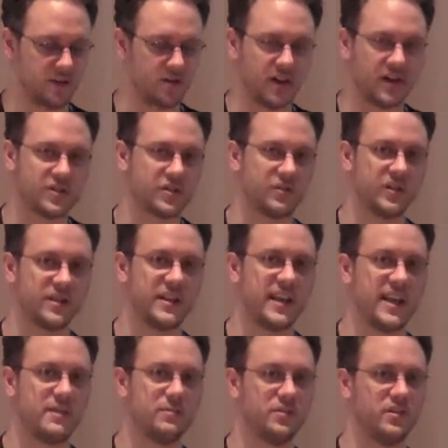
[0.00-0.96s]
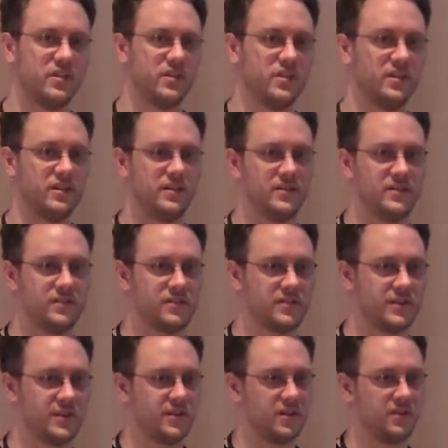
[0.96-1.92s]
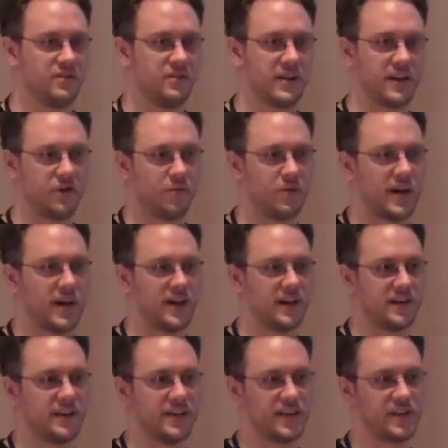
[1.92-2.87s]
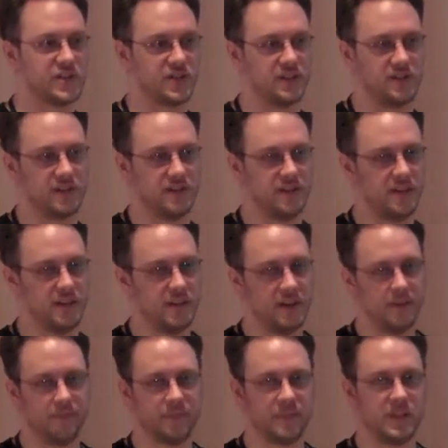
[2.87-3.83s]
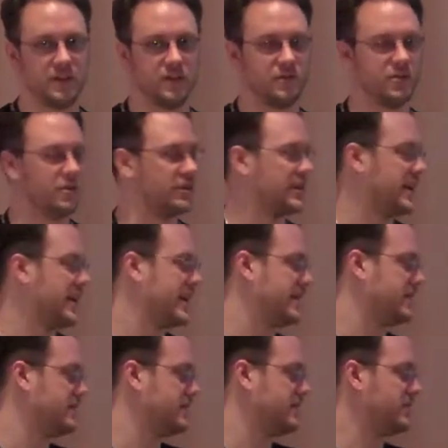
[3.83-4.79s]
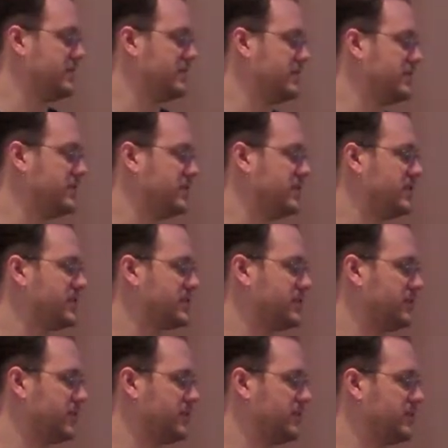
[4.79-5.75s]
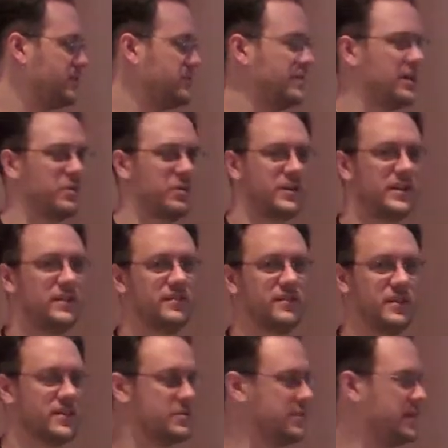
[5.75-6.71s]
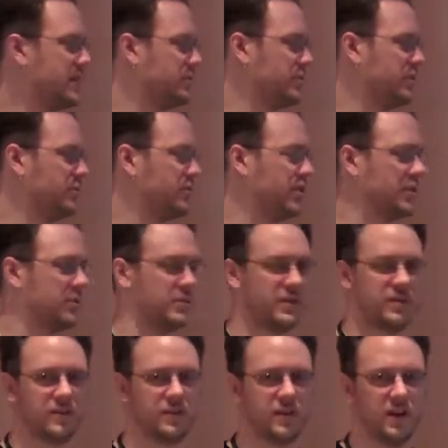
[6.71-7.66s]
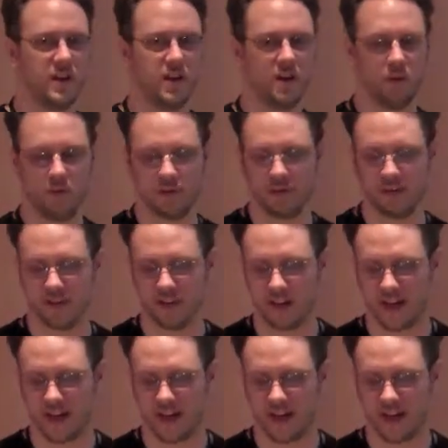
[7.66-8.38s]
crossover cable and you had a wired connection, you're okay, then you could sort of do networky things, but that wouldn't work with the